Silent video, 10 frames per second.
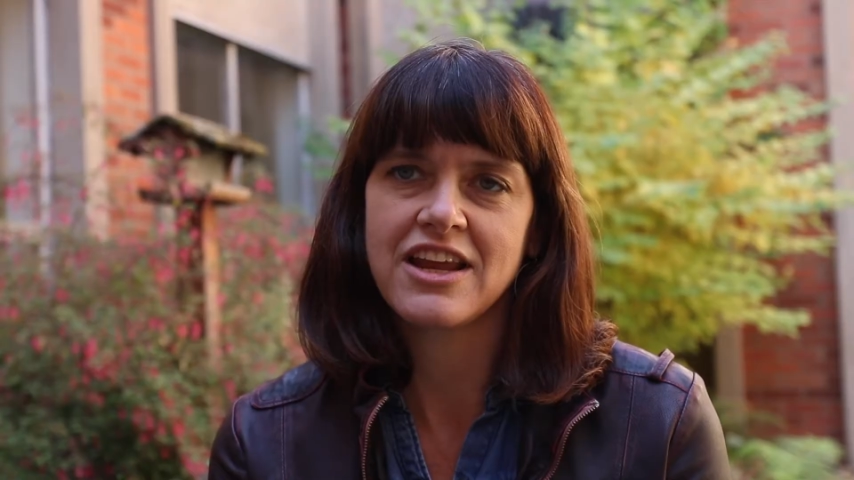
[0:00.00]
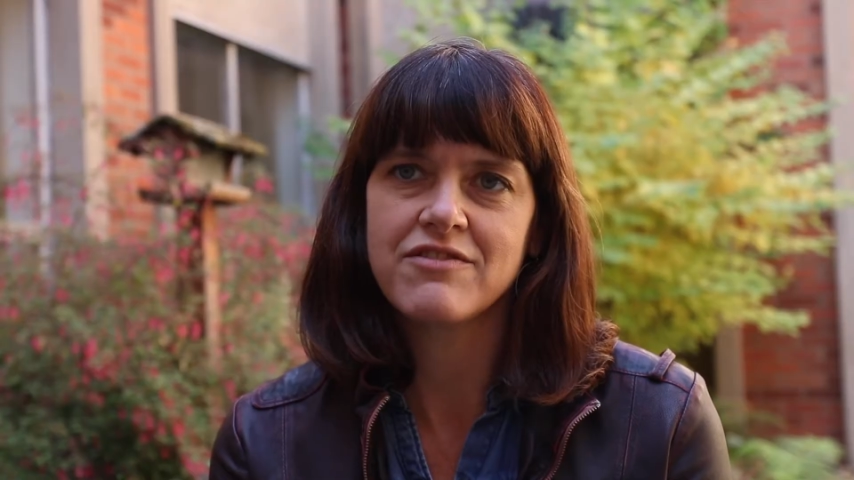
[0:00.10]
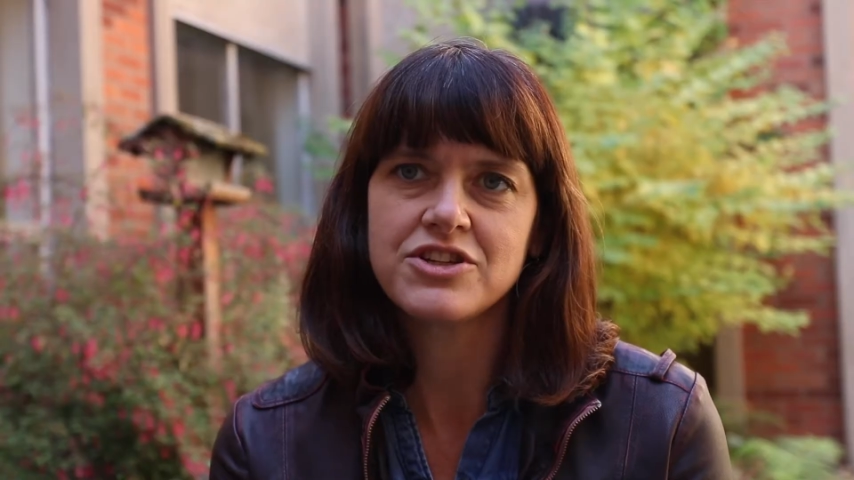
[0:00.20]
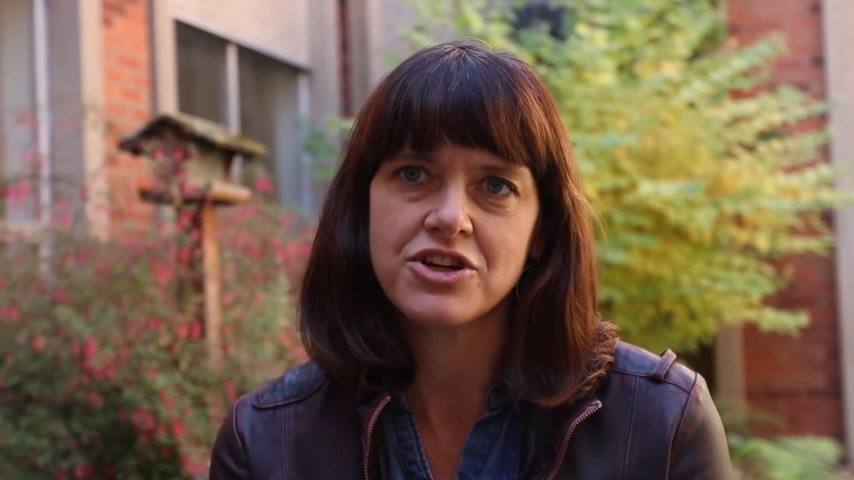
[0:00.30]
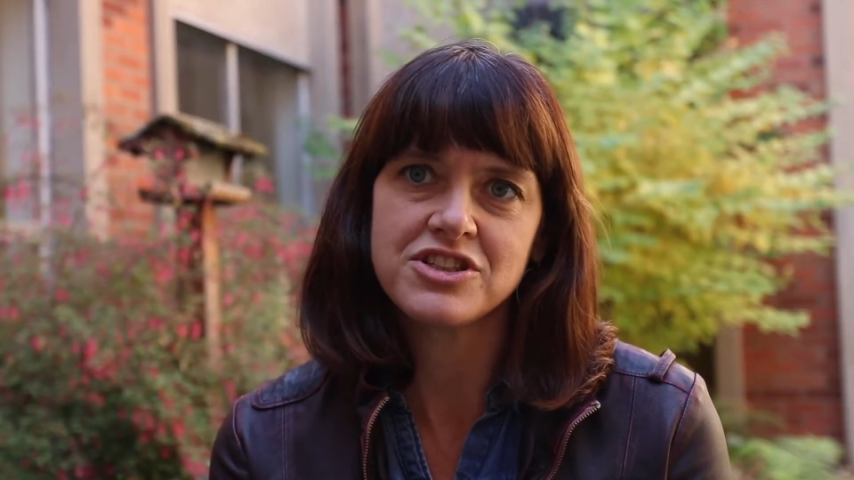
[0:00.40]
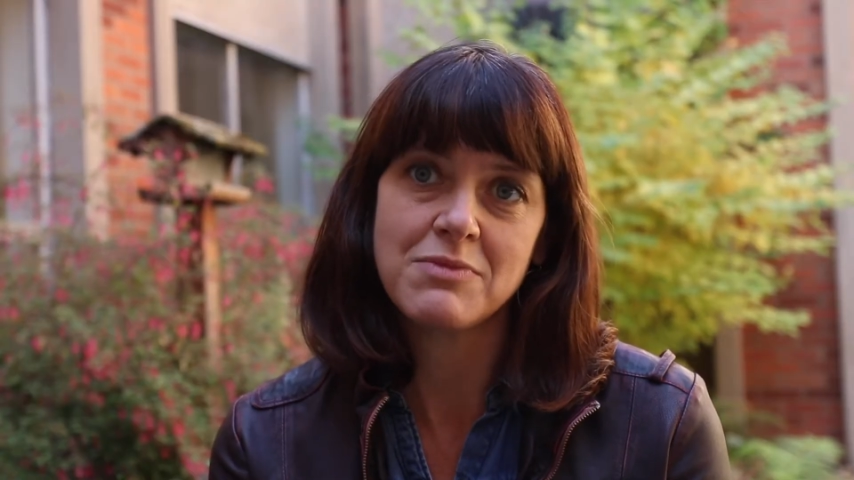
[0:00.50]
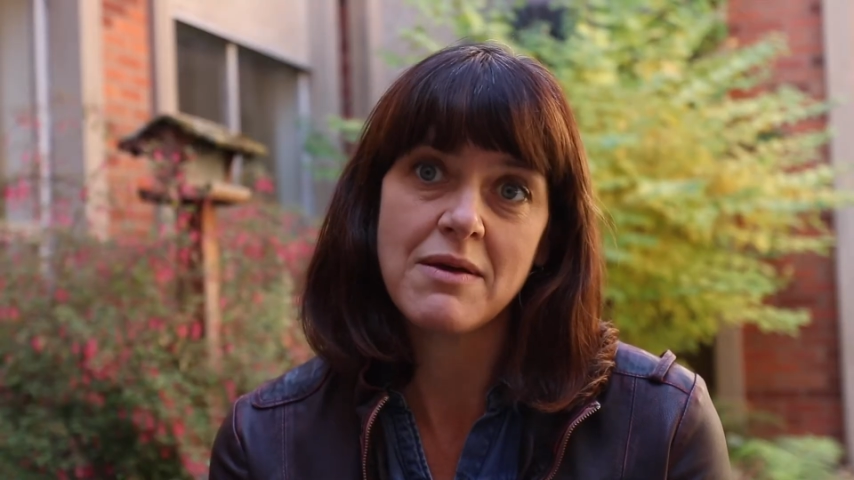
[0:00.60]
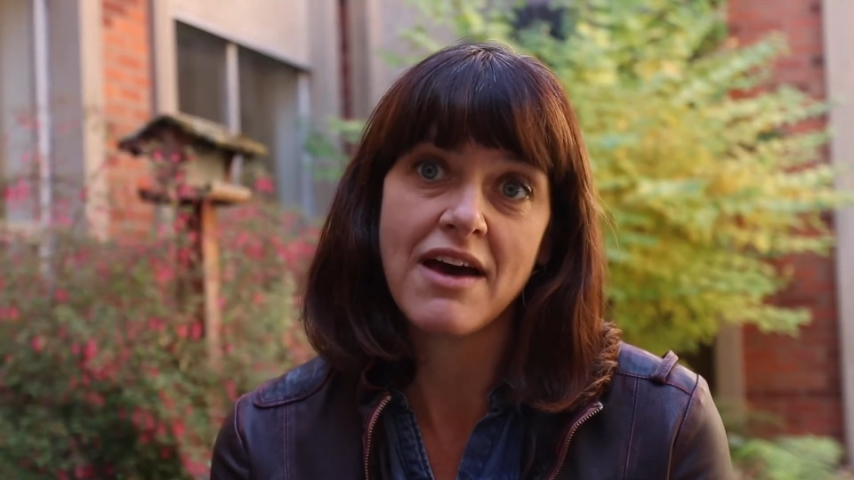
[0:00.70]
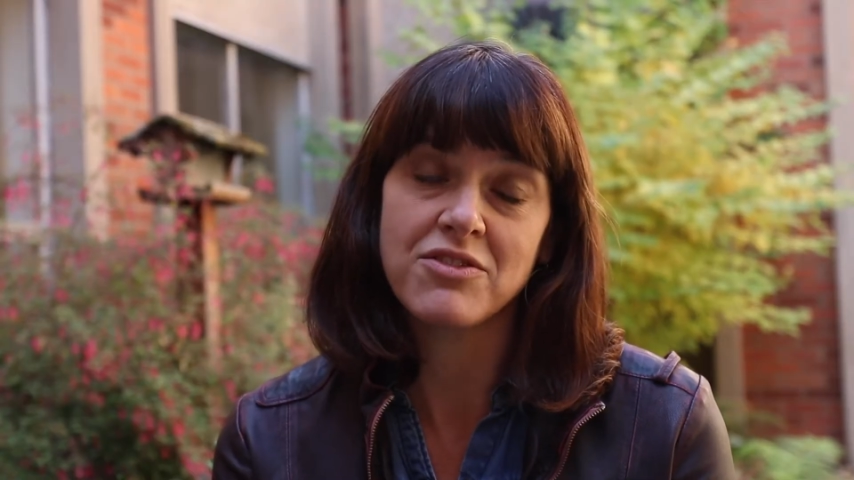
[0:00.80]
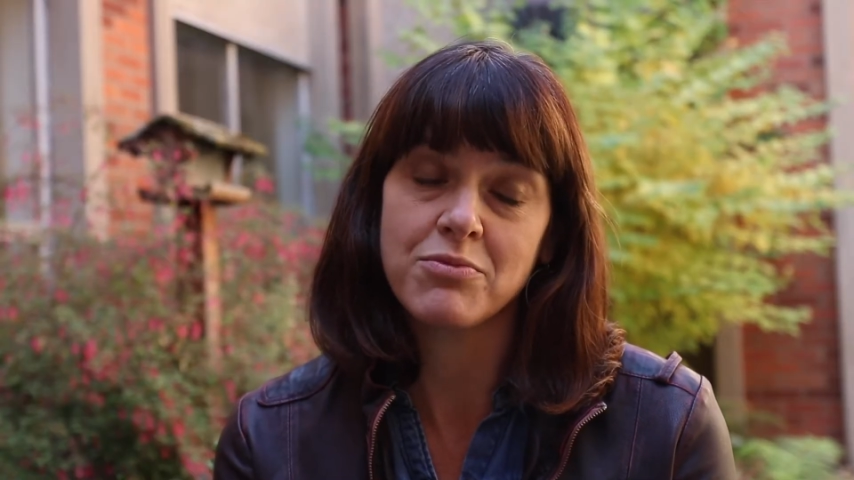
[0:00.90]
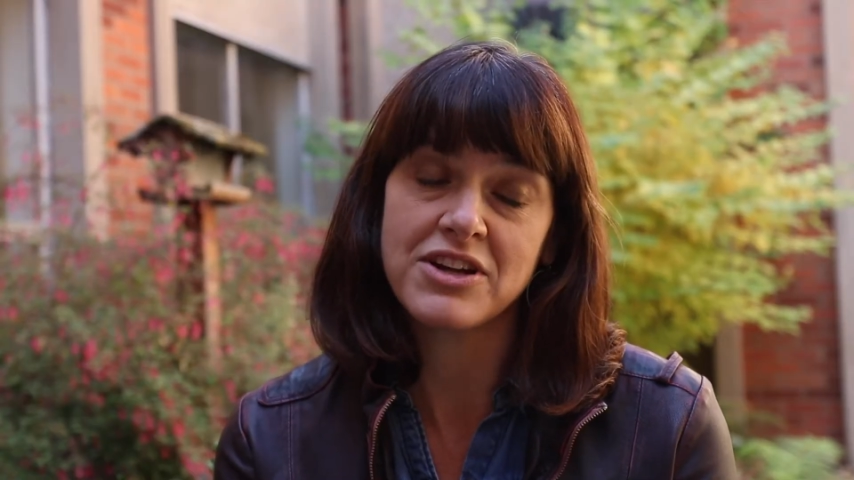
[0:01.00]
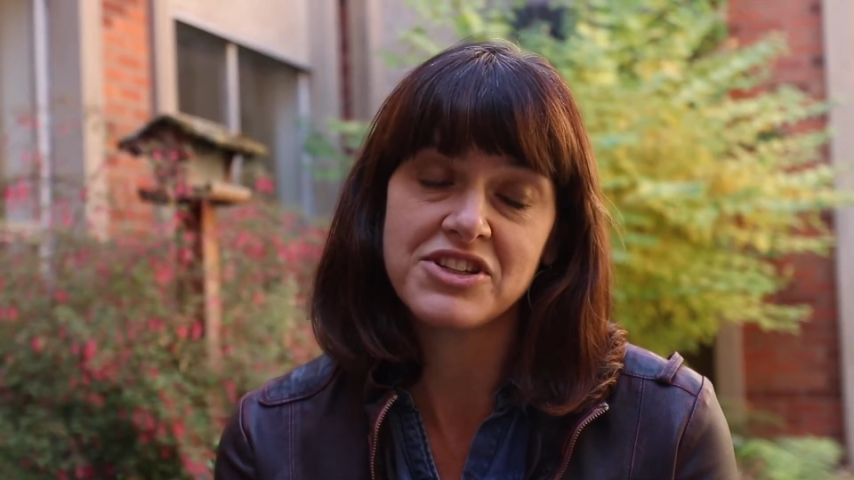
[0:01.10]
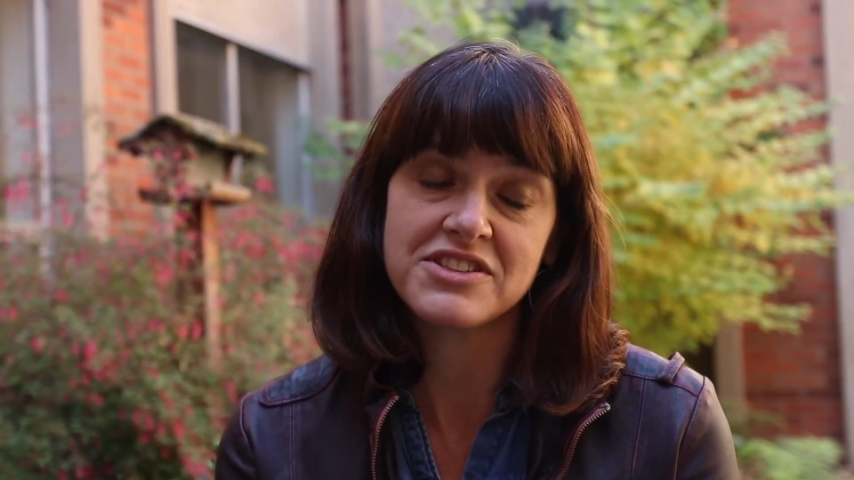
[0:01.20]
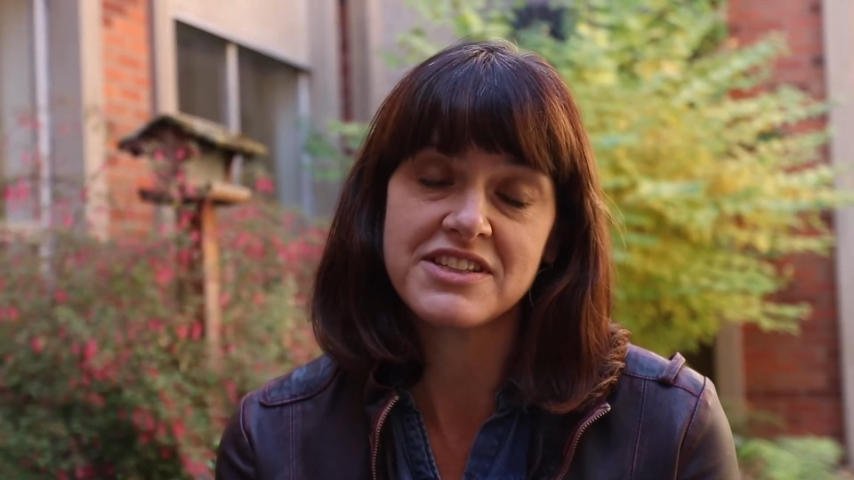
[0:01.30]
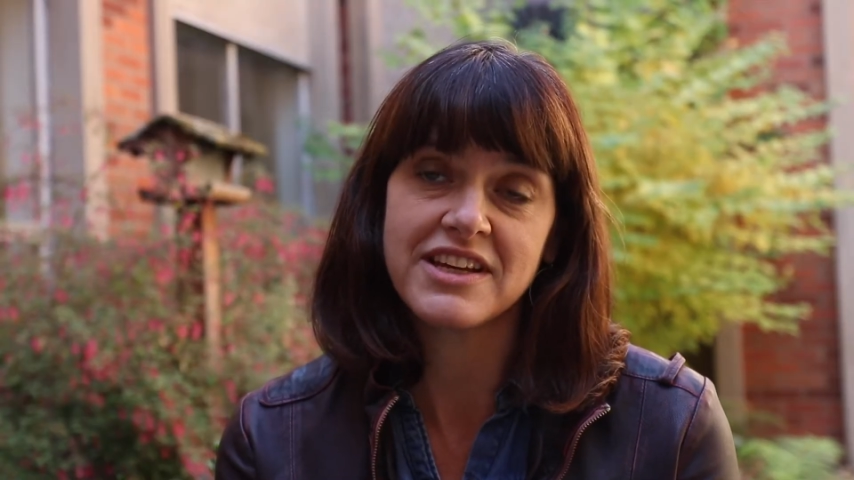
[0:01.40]
of the church and might have some
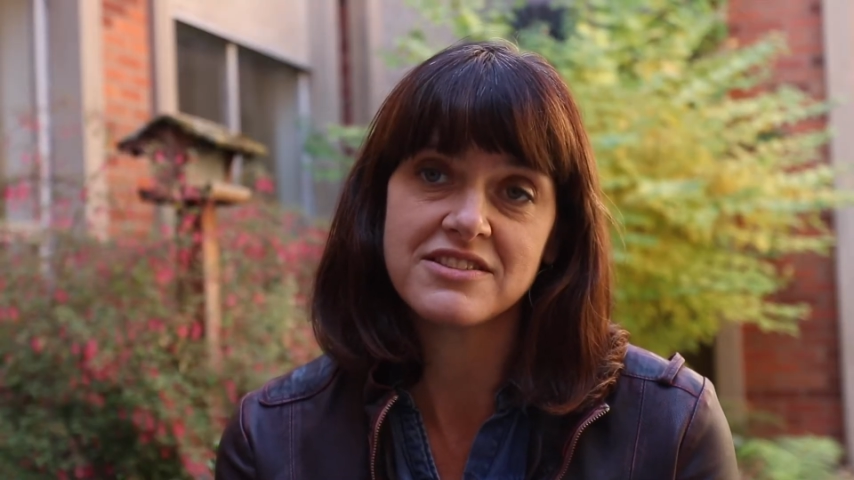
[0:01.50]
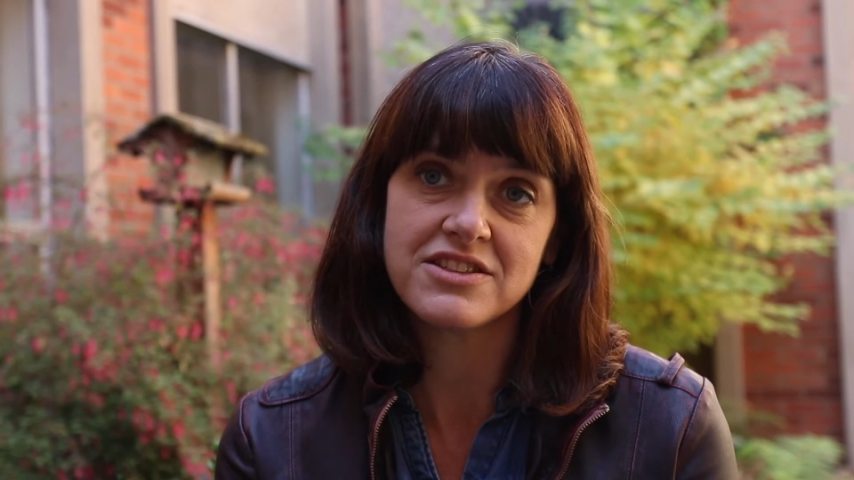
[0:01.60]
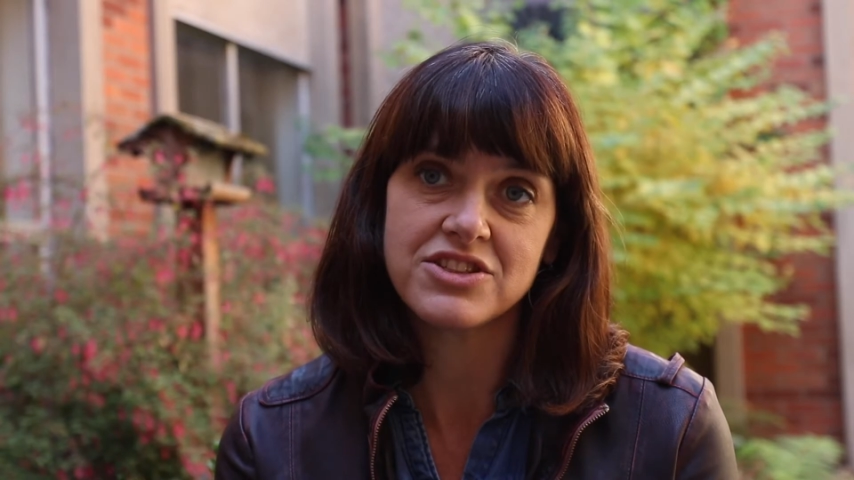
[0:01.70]
prejudice against